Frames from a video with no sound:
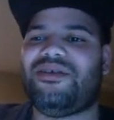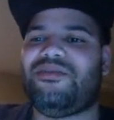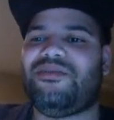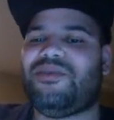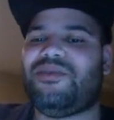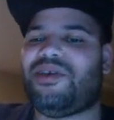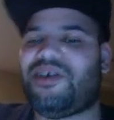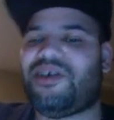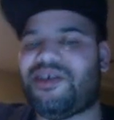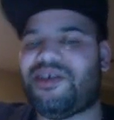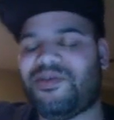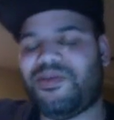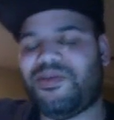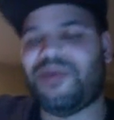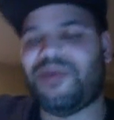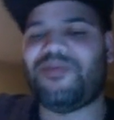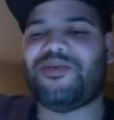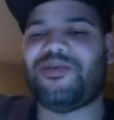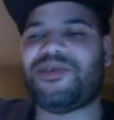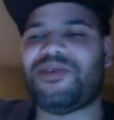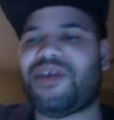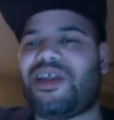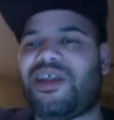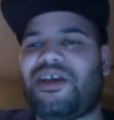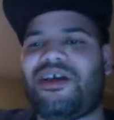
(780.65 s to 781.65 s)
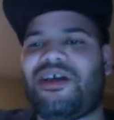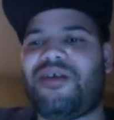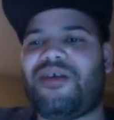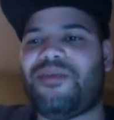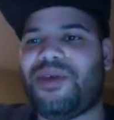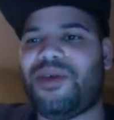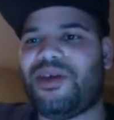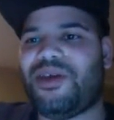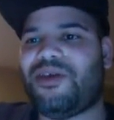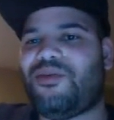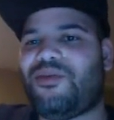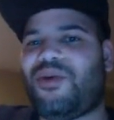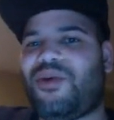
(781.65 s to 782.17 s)
because people's going to come
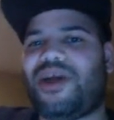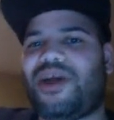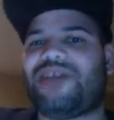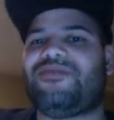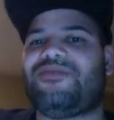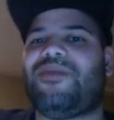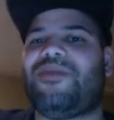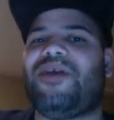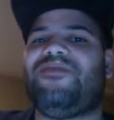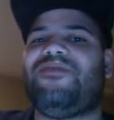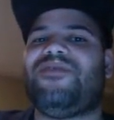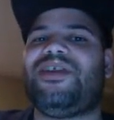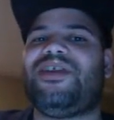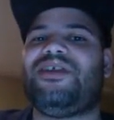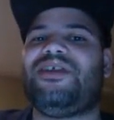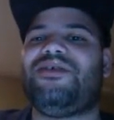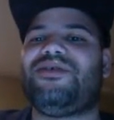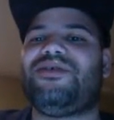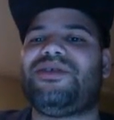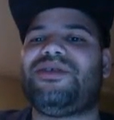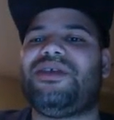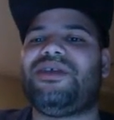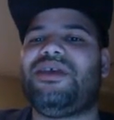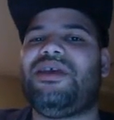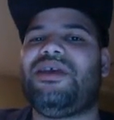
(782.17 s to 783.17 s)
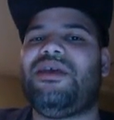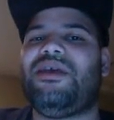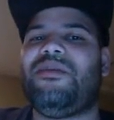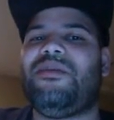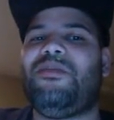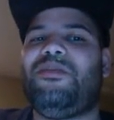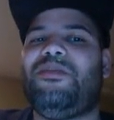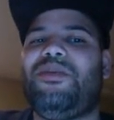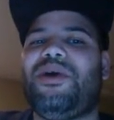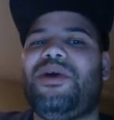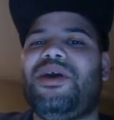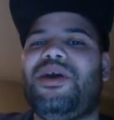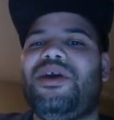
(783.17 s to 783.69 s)
here and watch my videos.
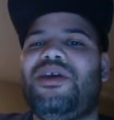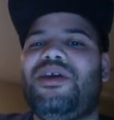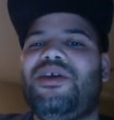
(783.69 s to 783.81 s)
But